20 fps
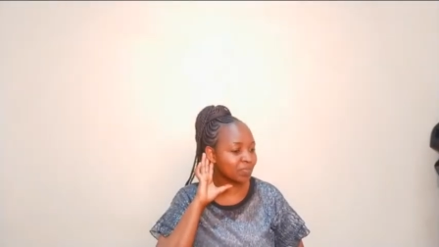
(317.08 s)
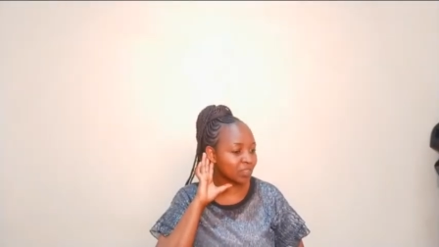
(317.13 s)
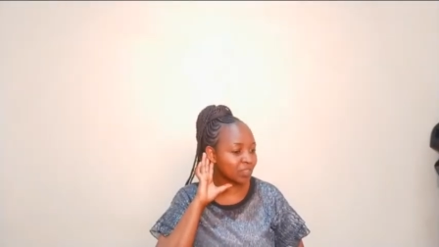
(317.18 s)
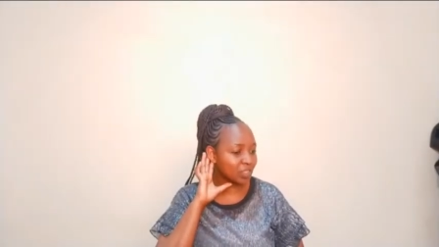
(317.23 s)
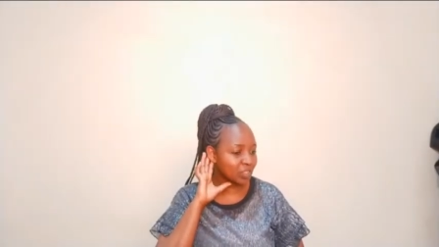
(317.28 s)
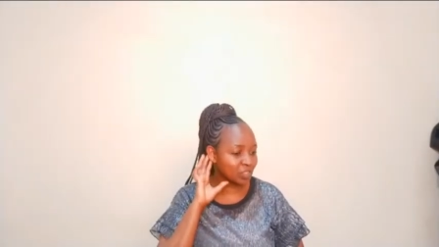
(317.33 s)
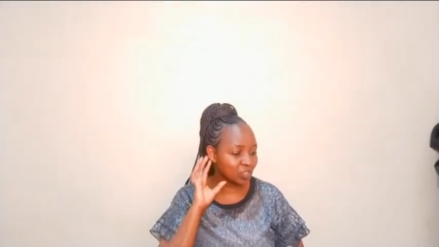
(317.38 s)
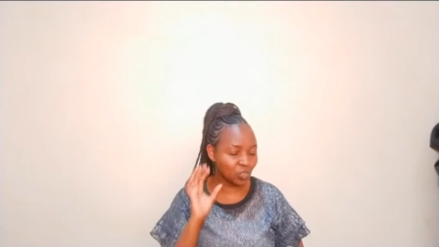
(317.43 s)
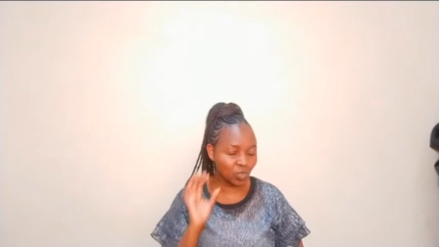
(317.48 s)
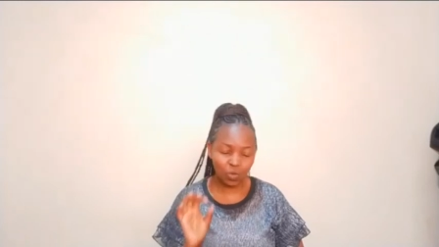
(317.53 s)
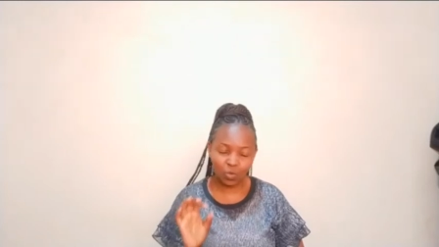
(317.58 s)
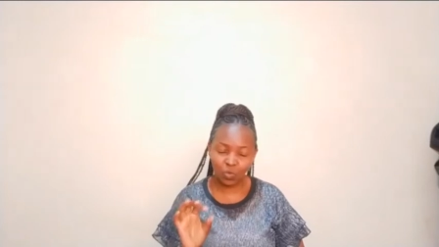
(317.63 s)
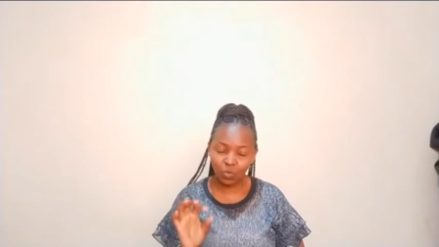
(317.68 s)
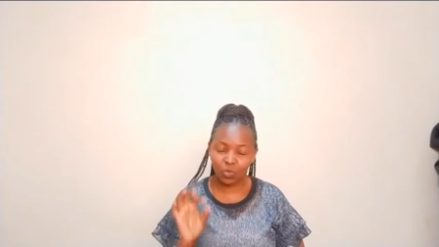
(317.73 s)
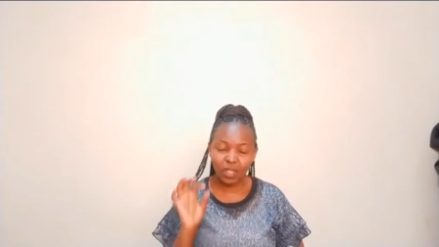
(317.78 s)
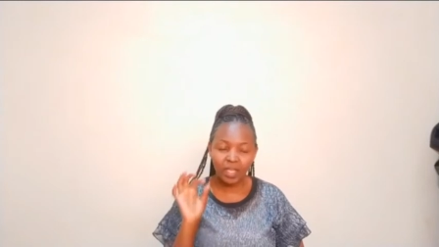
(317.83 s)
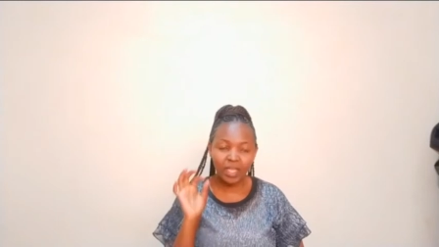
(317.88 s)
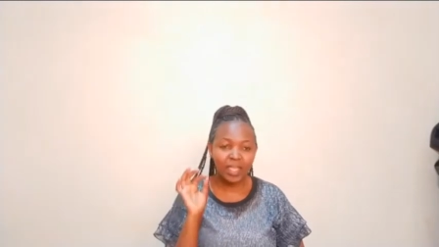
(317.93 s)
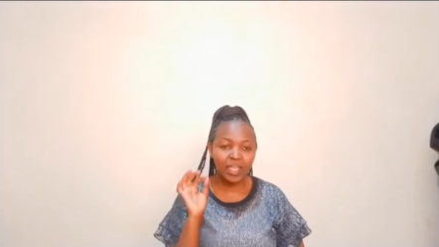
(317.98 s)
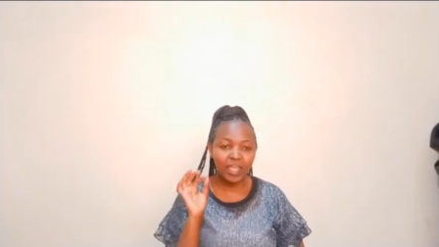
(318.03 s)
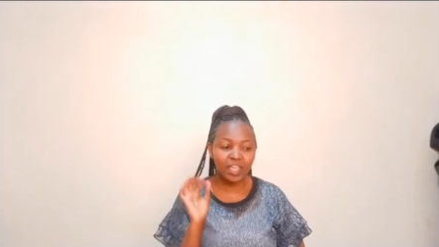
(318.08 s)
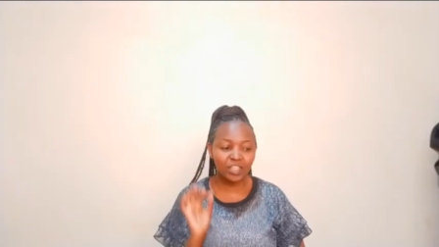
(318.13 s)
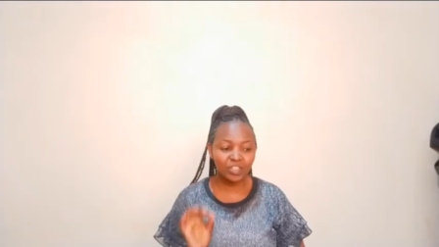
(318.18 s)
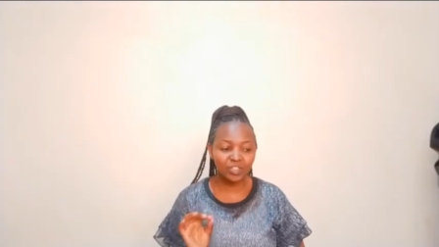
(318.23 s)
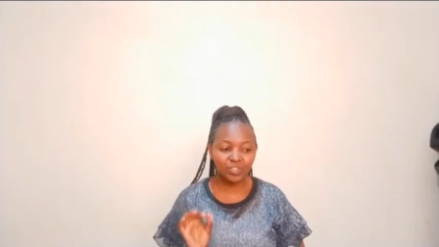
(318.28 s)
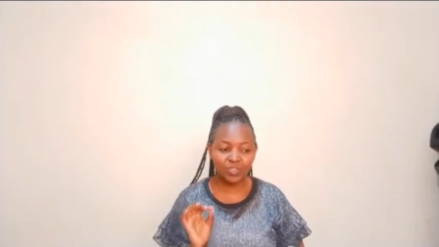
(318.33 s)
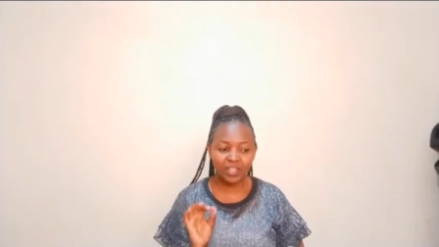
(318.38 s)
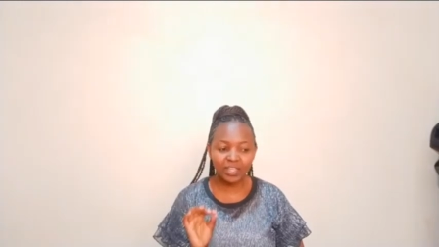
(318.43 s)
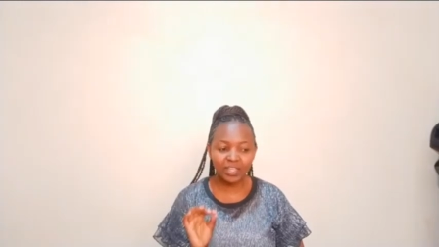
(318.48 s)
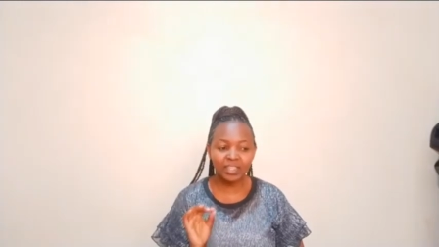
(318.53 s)
So
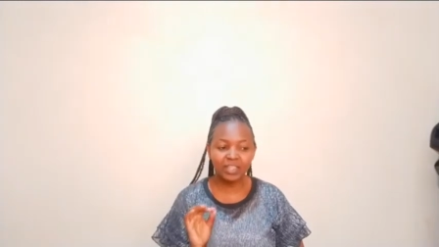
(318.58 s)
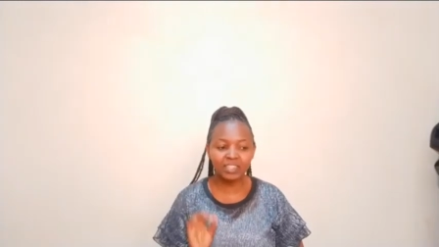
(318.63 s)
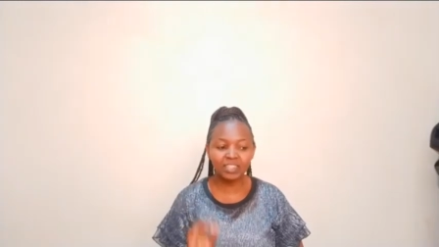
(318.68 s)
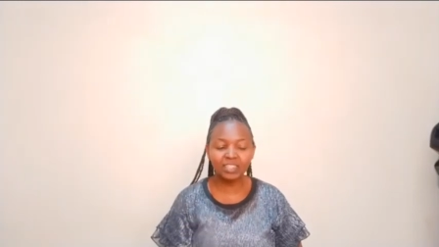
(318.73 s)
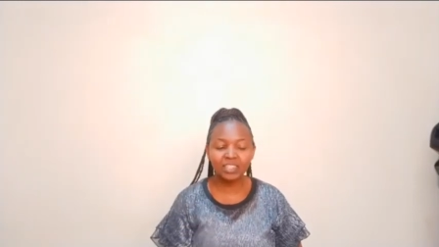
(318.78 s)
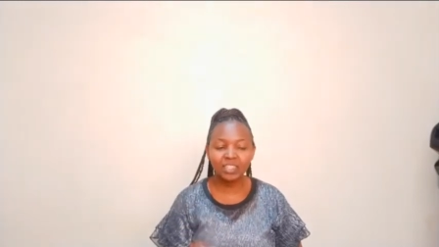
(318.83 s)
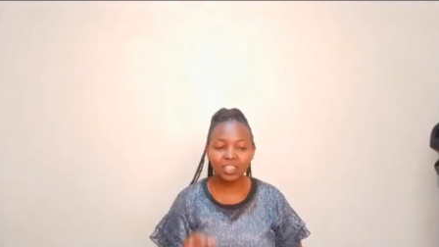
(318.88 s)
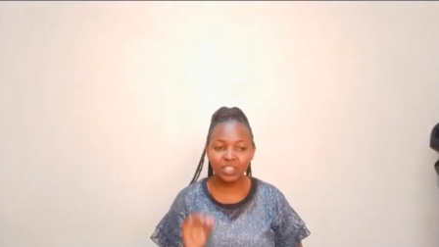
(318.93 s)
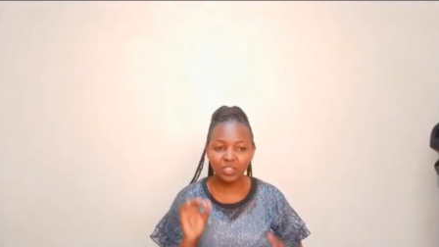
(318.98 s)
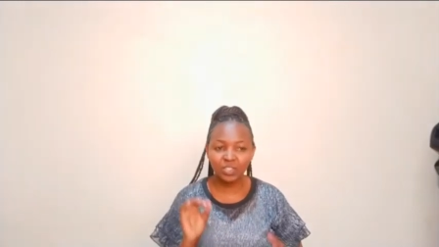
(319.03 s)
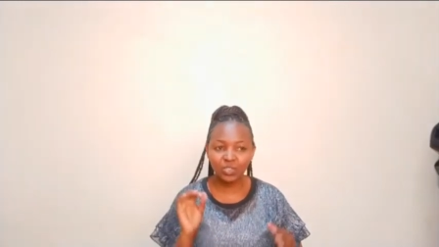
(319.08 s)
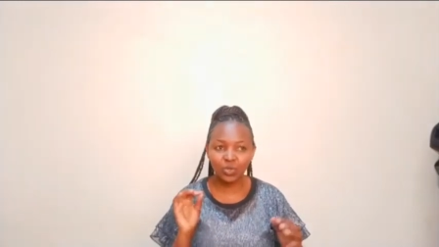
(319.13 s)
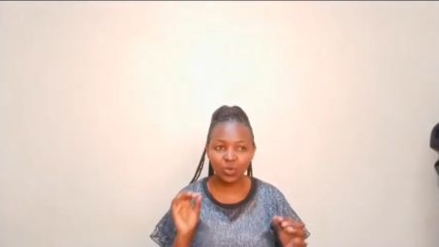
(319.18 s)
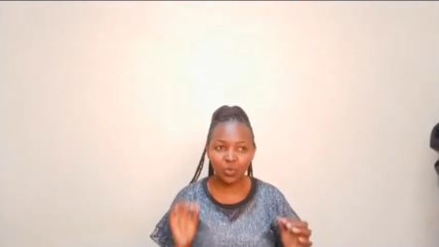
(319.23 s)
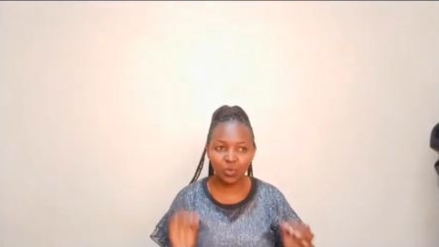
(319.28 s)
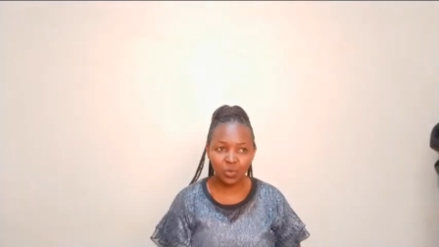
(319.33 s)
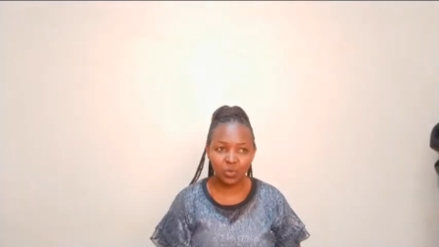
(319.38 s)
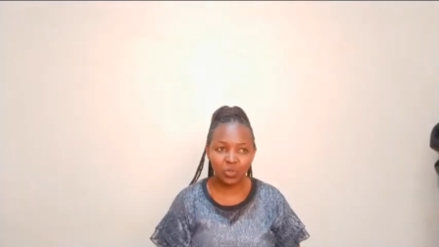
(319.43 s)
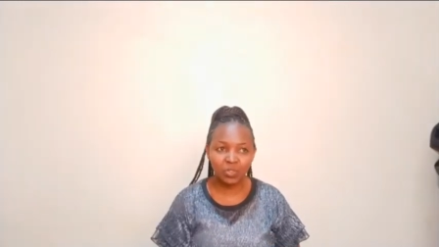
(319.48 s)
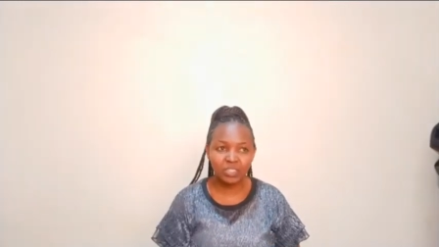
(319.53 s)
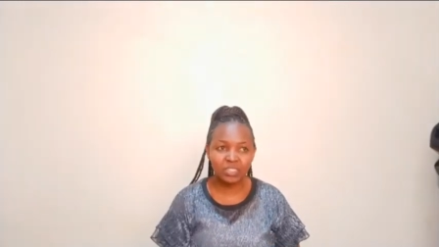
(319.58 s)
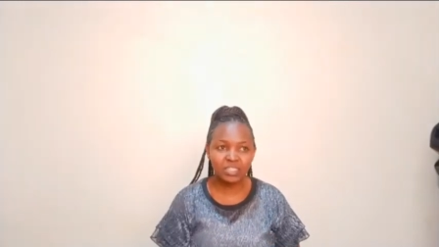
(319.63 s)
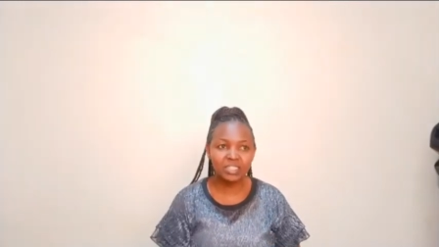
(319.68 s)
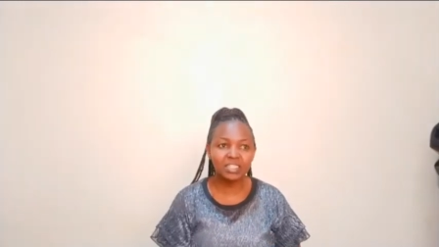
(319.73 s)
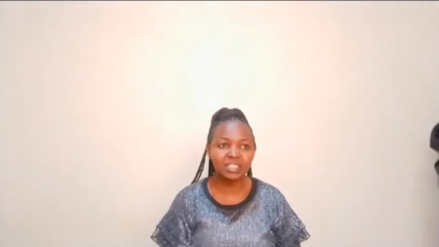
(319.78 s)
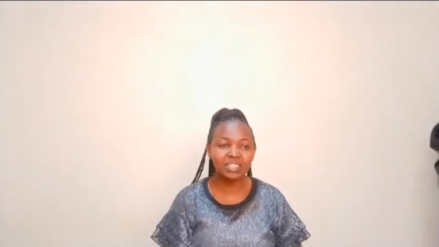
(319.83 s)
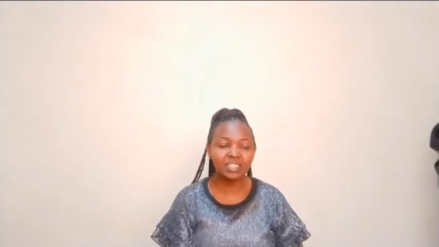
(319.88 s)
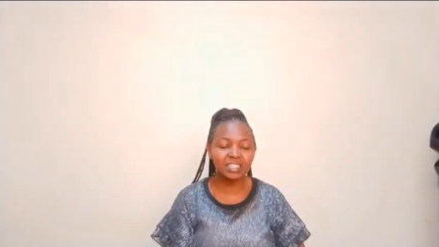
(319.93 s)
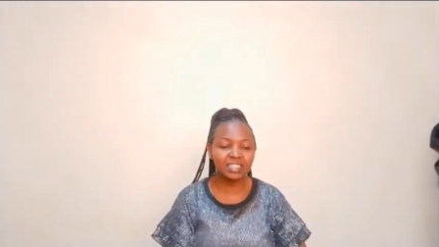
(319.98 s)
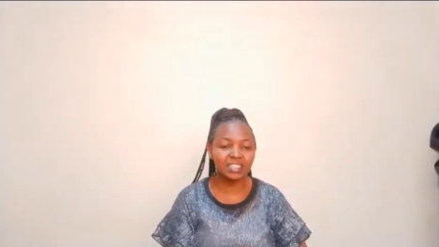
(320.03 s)
ensure that your
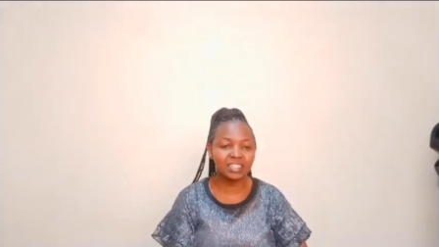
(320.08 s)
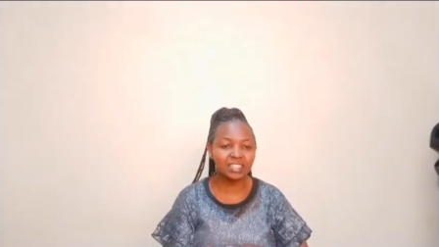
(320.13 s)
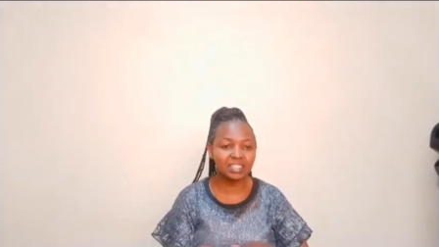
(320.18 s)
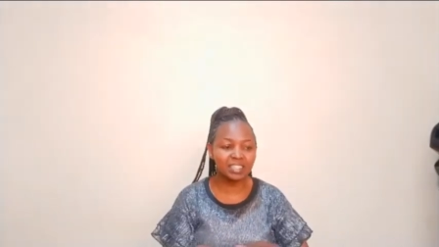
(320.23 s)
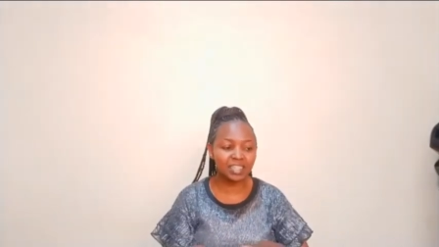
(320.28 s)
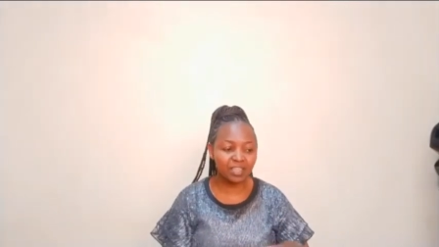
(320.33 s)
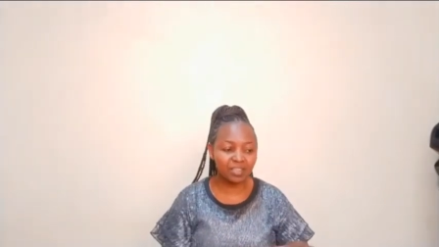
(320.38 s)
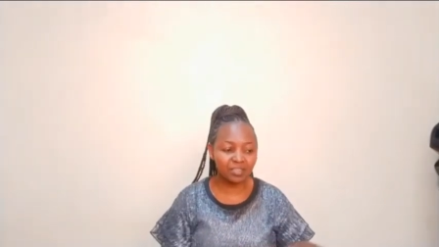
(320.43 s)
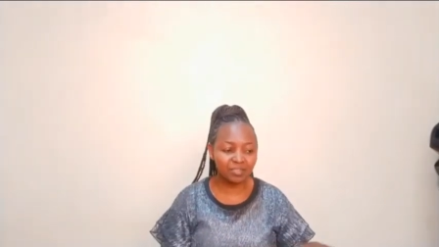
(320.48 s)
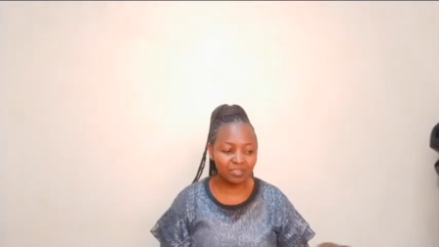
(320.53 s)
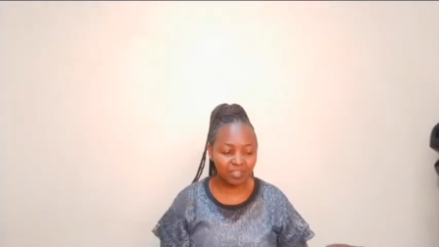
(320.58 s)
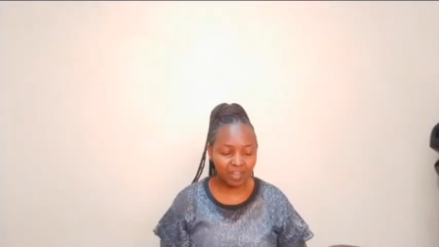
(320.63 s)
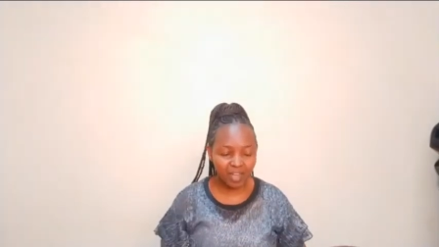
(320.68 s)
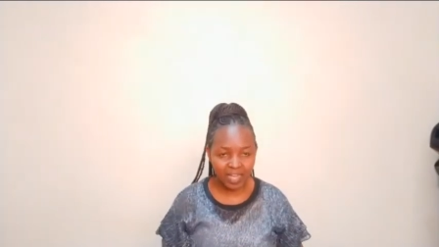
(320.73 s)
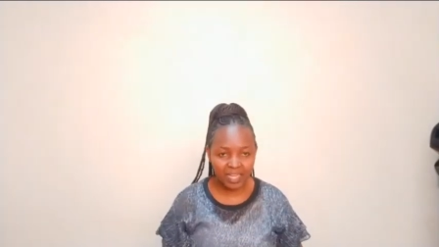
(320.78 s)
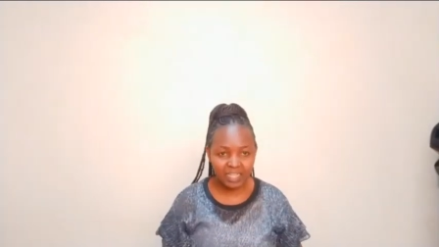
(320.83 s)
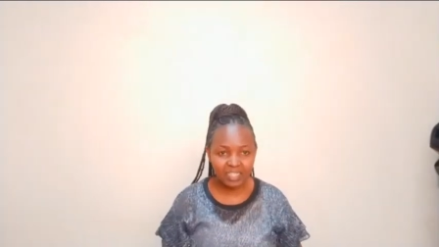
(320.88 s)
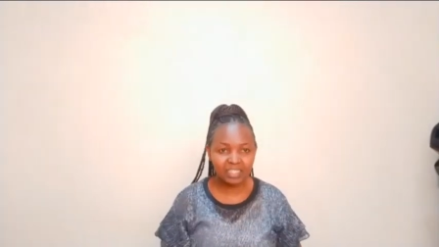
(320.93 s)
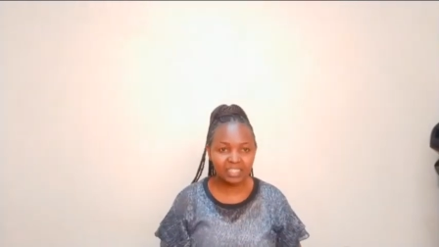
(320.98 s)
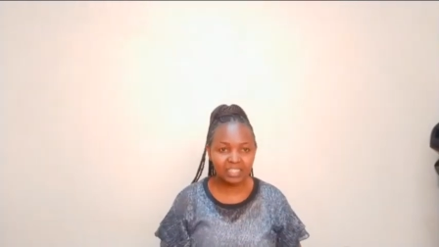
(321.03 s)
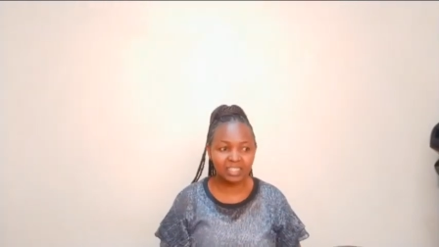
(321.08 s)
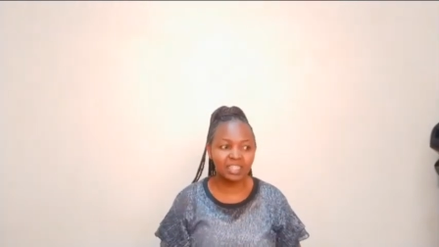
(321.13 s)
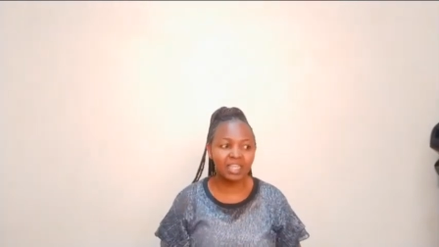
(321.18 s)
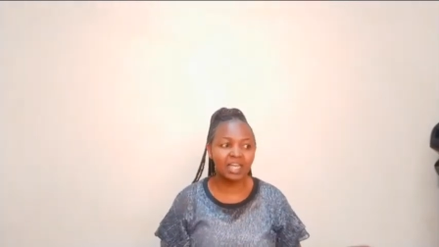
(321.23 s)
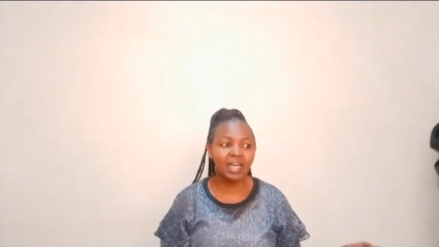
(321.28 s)
content is diverse,